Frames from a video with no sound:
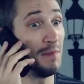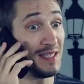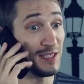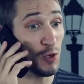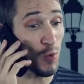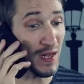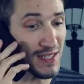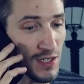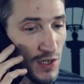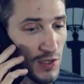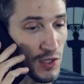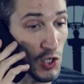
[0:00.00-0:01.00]
Mr.
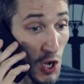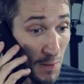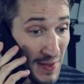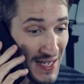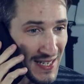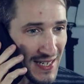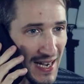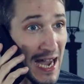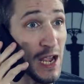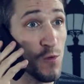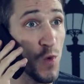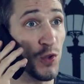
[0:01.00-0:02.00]
Watson, come here.
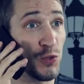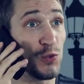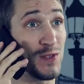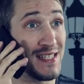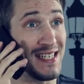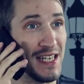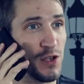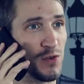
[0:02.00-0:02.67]
I want to see